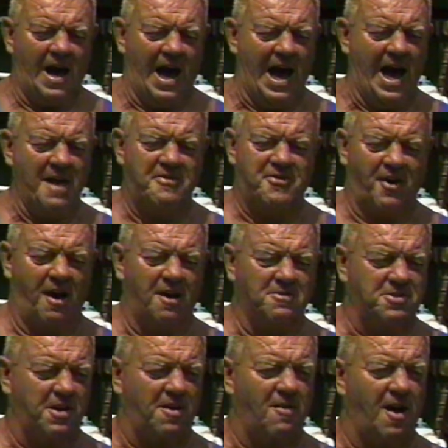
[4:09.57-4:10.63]
I thought it
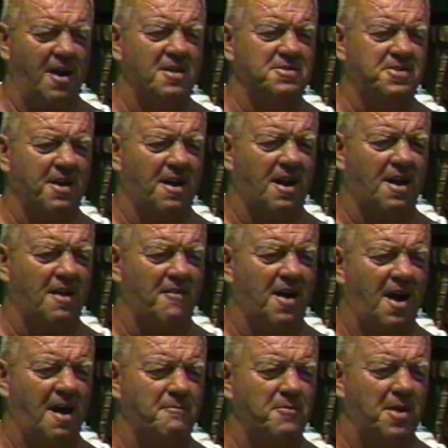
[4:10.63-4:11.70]
was the greatest thing that ever
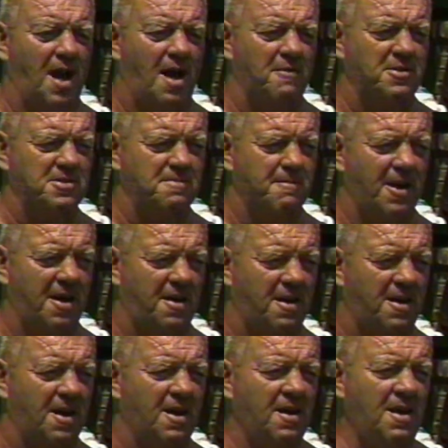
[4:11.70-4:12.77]
happened to me.
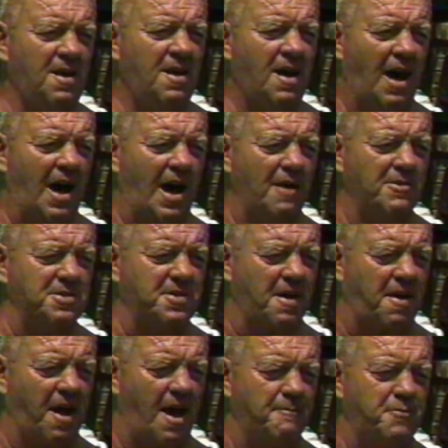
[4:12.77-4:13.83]
I was a
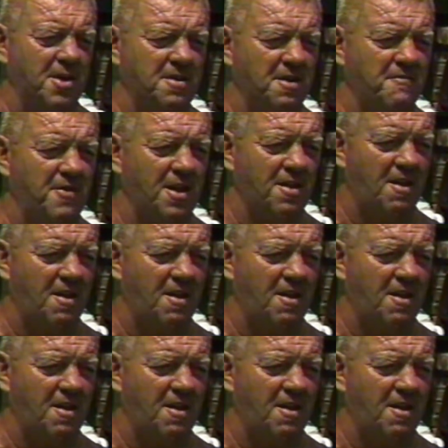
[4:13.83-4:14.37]
captain of the